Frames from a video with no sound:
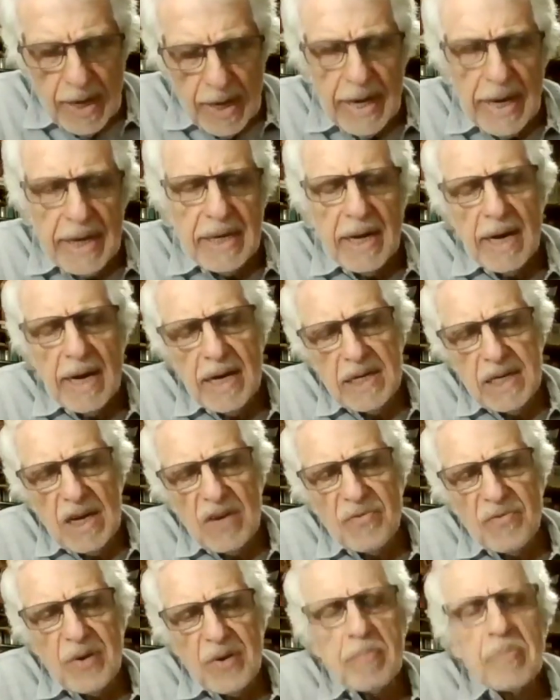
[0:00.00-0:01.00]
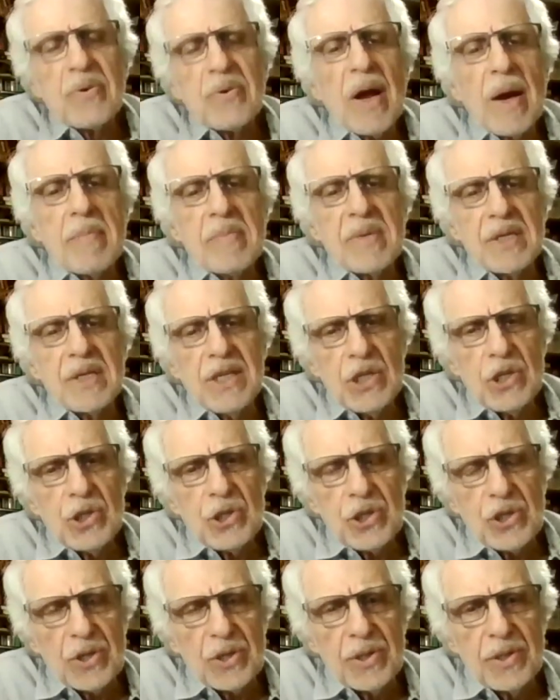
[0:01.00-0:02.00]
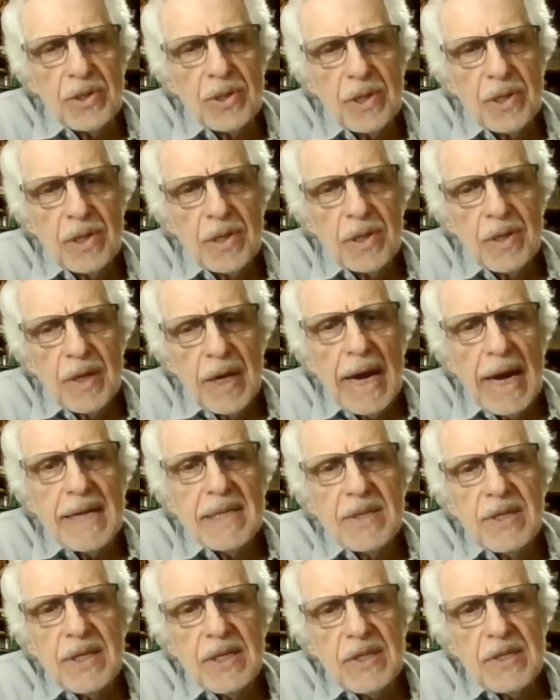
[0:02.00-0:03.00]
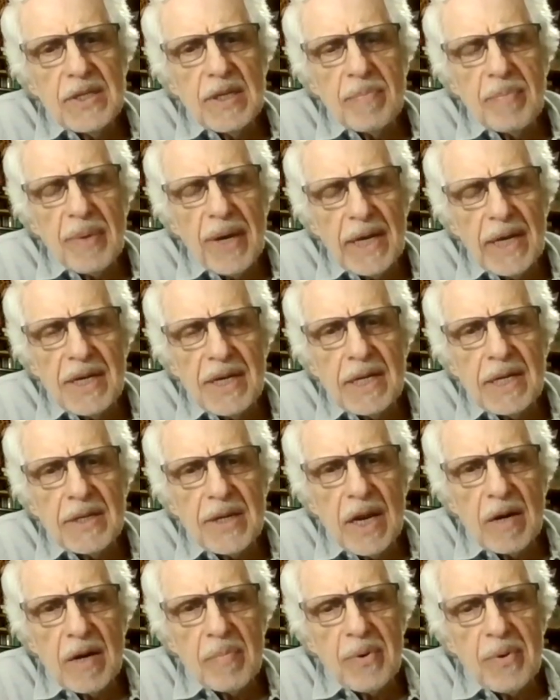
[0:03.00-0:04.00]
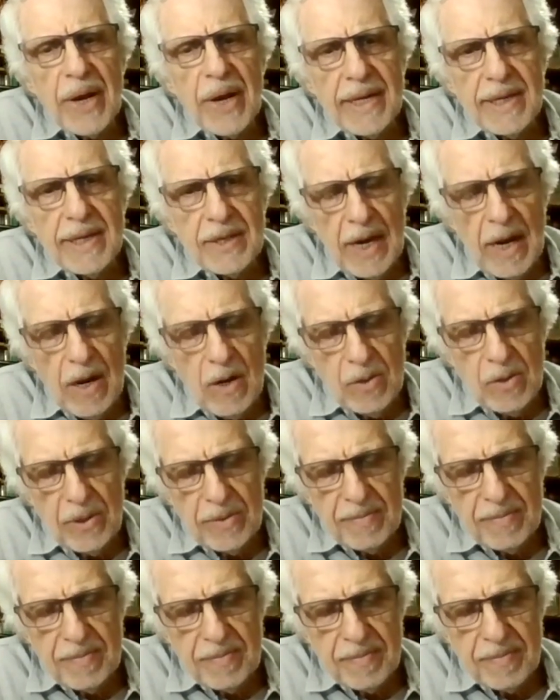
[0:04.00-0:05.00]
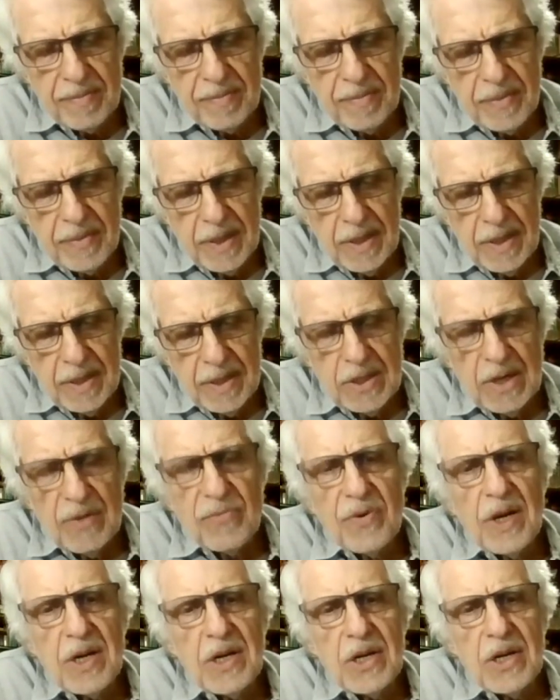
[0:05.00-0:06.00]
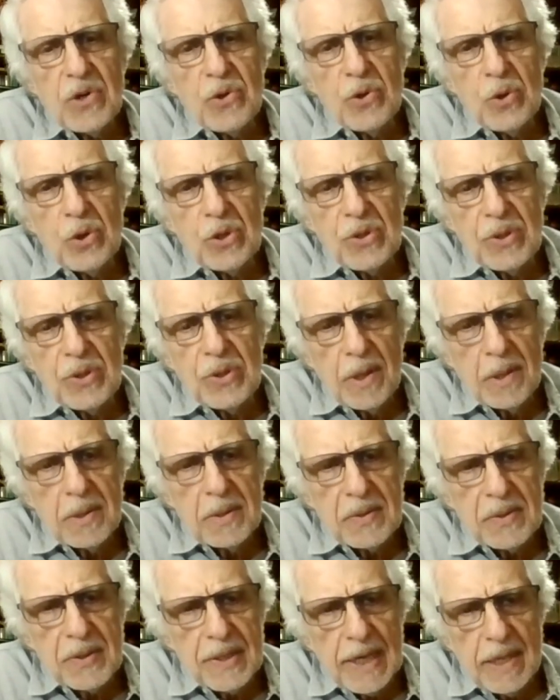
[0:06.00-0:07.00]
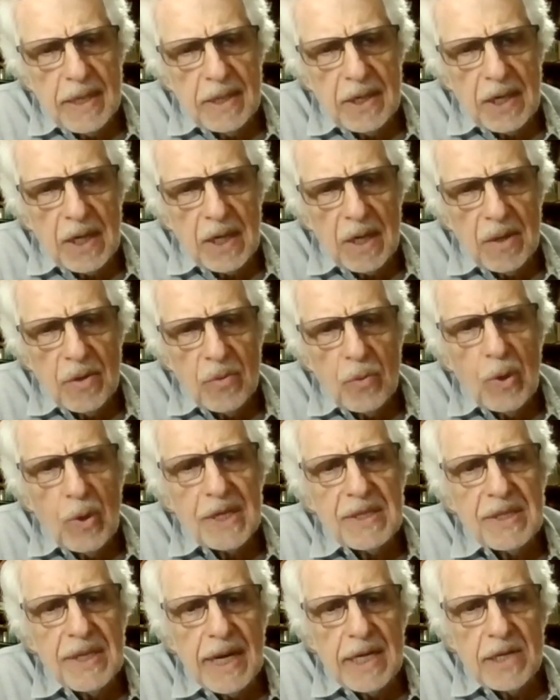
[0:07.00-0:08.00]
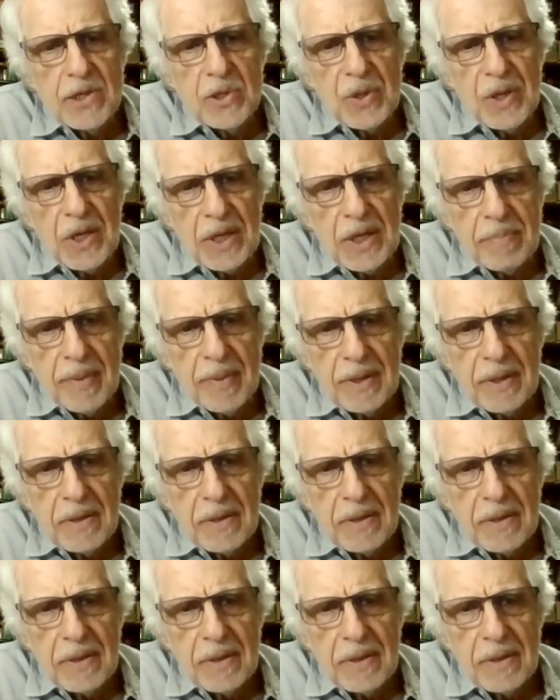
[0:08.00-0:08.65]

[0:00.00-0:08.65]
a kind of a premonition anticipating their breakdown. It's a very good signal what they dream.